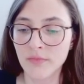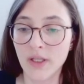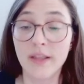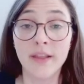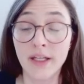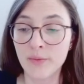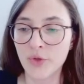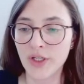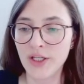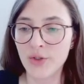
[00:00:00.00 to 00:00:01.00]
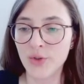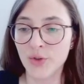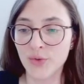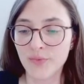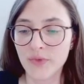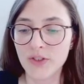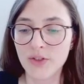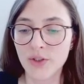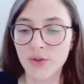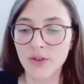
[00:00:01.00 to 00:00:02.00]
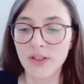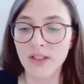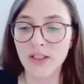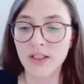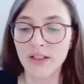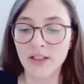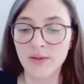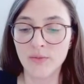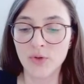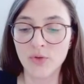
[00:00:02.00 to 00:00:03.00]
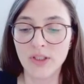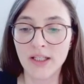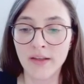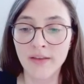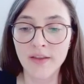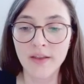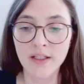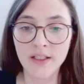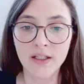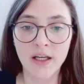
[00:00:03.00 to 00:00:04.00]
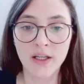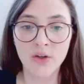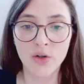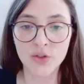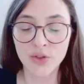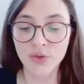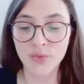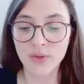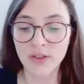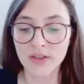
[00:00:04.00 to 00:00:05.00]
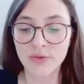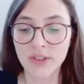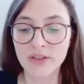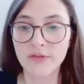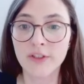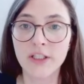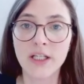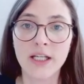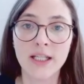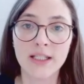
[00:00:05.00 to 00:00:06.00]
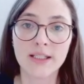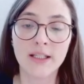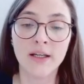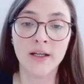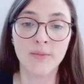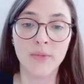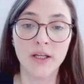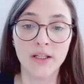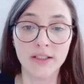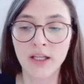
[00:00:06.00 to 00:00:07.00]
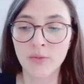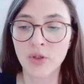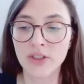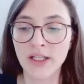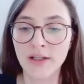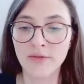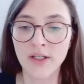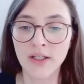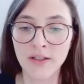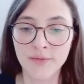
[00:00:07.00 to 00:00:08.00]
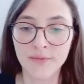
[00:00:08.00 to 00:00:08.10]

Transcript: And then I'm ready to go. So the only other thing I also will transfer is a TechPlot data file.